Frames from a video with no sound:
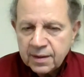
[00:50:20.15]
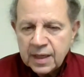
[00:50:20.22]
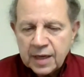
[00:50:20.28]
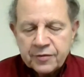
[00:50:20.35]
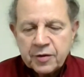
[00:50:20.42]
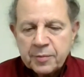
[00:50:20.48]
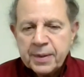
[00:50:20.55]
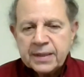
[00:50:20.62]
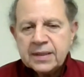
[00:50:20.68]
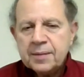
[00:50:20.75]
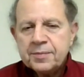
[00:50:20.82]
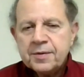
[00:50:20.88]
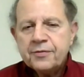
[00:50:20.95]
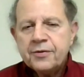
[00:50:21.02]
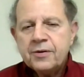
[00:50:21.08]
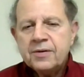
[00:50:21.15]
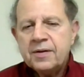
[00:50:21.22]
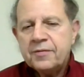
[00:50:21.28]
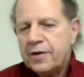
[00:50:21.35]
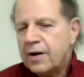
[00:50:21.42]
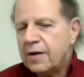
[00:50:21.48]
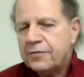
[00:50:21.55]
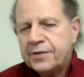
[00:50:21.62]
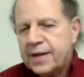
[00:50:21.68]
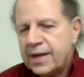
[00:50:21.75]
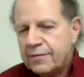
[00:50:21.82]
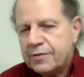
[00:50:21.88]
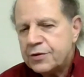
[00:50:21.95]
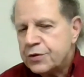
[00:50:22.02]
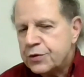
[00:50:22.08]
if you picked up the phone, if you offered to
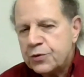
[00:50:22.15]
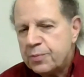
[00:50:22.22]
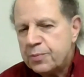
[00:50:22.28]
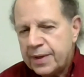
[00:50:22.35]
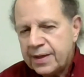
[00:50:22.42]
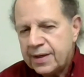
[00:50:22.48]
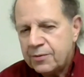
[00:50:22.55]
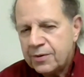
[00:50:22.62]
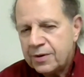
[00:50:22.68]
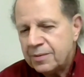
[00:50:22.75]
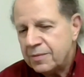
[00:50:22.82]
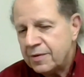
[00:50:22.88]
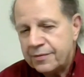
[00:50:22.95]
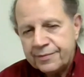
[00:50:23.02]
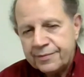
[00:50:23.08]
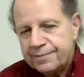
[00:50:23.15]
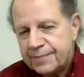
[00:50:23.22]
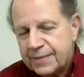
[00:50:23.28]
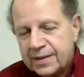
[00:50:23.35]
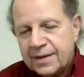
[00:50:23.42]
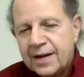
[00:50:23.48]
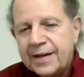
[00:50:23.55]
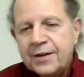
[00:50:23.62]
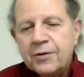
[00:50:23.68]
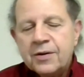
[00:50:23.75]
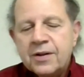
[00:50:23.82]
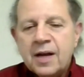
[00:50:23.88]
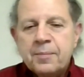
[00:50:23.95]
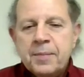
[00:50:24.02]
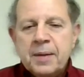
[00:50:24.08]
have a Zoom meeting with them, if I know a
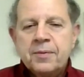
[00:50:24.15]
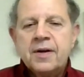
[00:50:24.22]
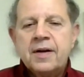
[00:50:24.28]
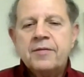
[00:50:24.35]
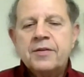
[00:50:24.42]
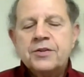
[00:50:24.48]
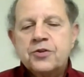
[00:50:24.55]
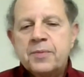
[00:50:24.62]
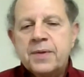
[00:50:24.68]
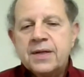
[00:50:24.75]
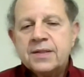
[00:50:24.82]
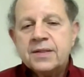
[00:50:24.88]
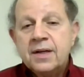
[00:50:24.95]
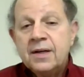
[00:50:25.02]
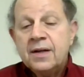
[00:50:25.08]
lot of people are having Zoom meetings,